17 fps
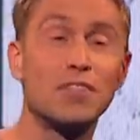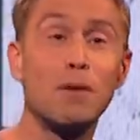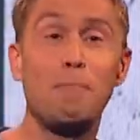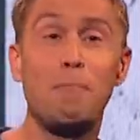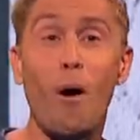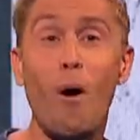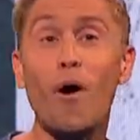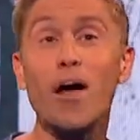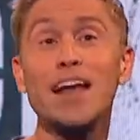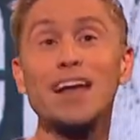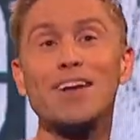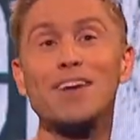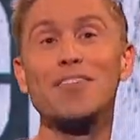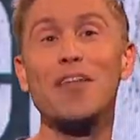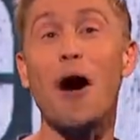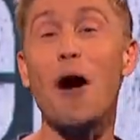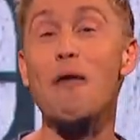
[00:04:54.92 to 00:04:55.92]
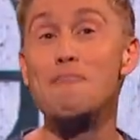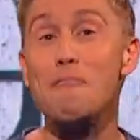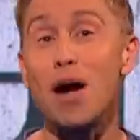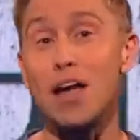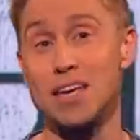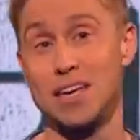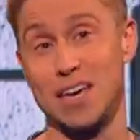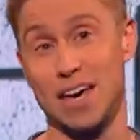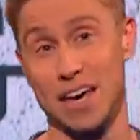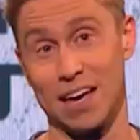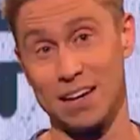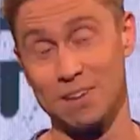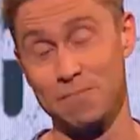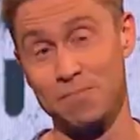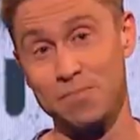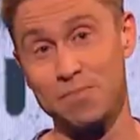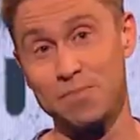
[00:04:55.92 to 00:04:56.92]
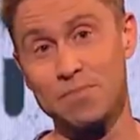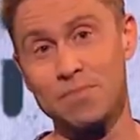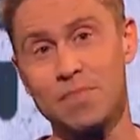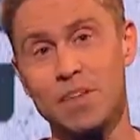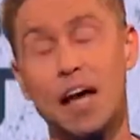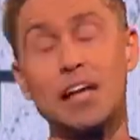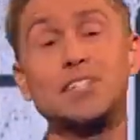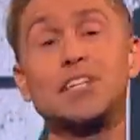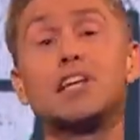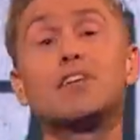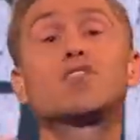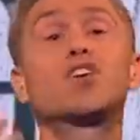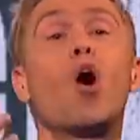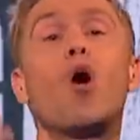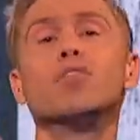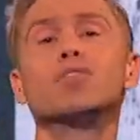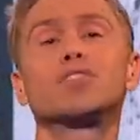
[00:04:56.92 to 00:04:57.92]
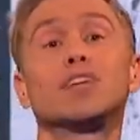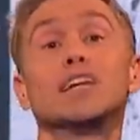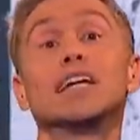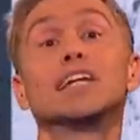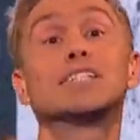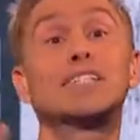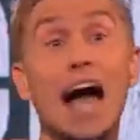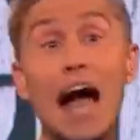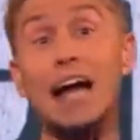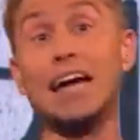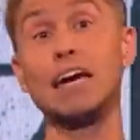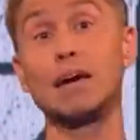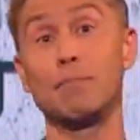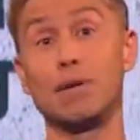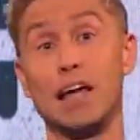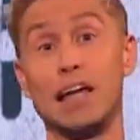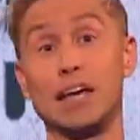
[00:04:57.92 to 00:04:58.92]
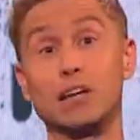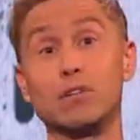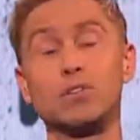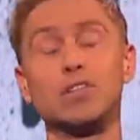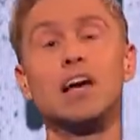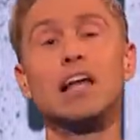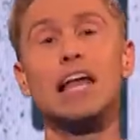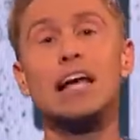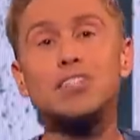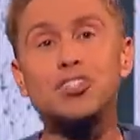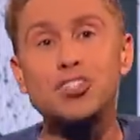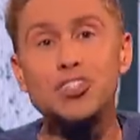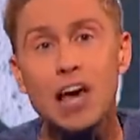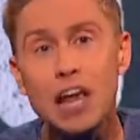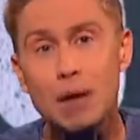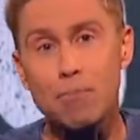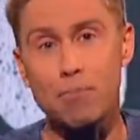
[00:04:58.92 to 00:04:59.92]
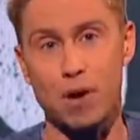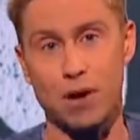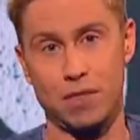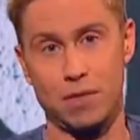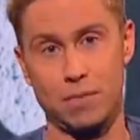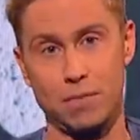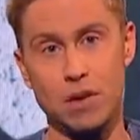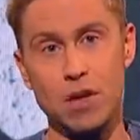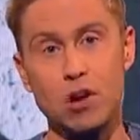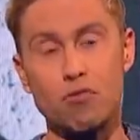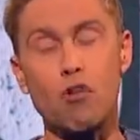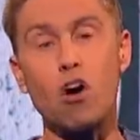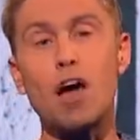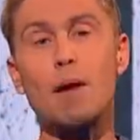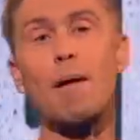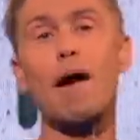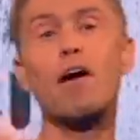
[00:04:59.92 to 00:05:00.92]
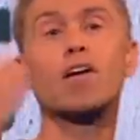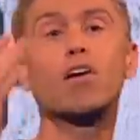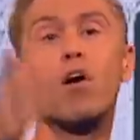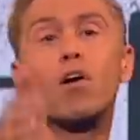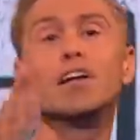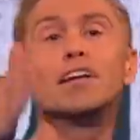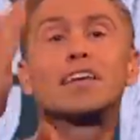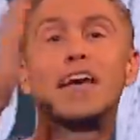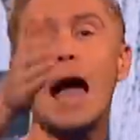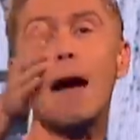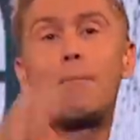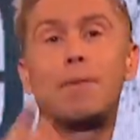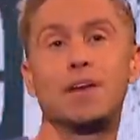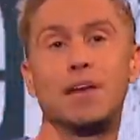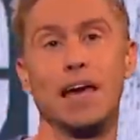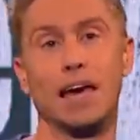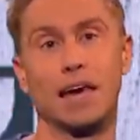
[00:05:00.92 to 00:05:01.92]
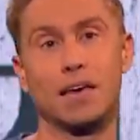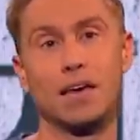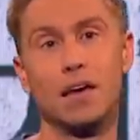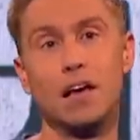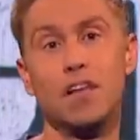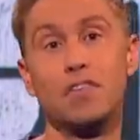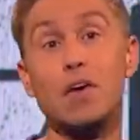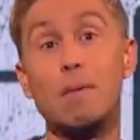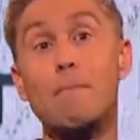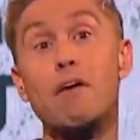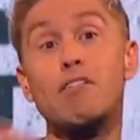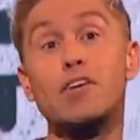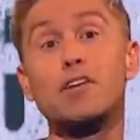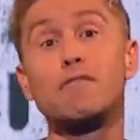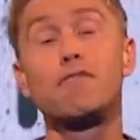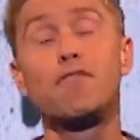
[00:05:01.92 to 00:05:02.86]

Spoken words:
on! The point I'm making Instead of constantly attacking millennials, let's celebrate them. Write about Colin Kaepernick, the American